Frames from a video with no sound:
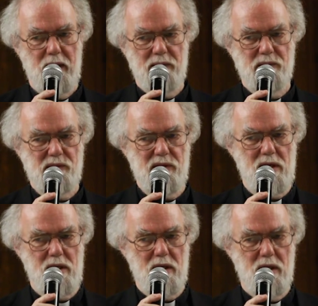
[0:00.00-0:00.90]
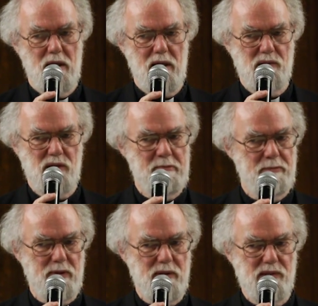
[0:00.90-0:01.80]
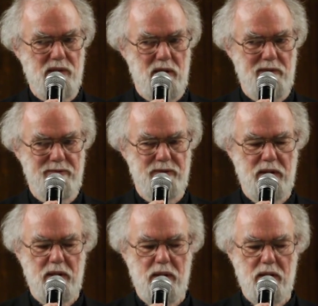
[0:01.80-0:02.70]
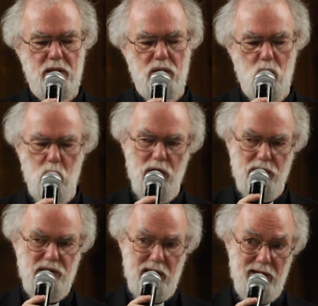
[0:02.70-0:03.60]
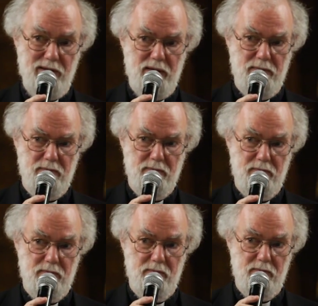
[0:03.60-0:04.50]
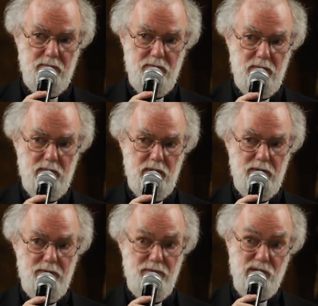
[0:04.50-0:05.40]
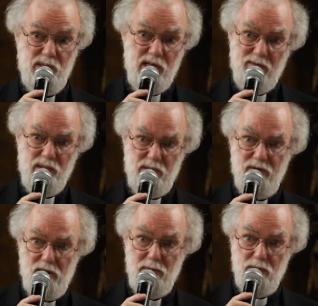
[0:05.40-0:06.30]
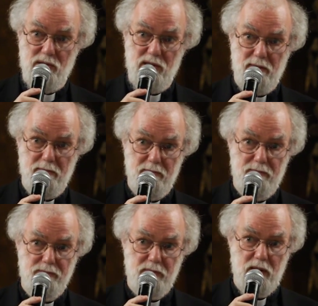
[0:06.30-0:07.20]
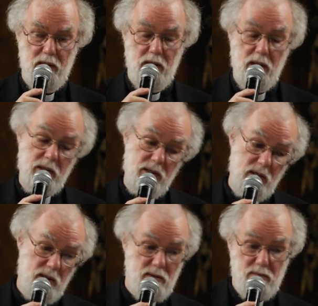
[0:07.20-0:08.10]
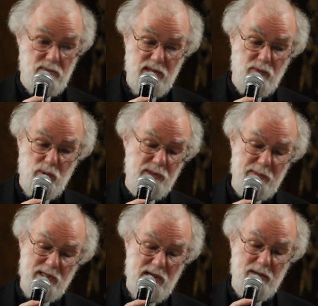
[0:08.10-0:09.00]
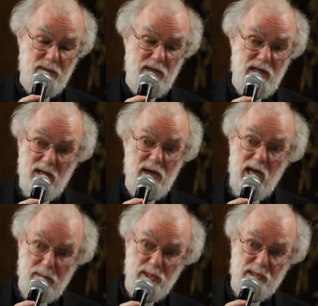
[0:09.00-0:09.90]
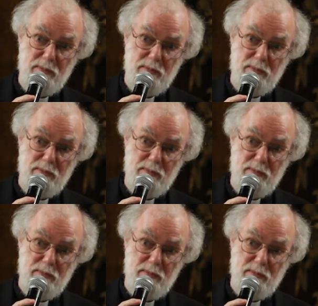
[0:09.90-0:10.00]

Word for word: and see examples of work together for the service of the community. The, some of what's been done in the Near Neighbours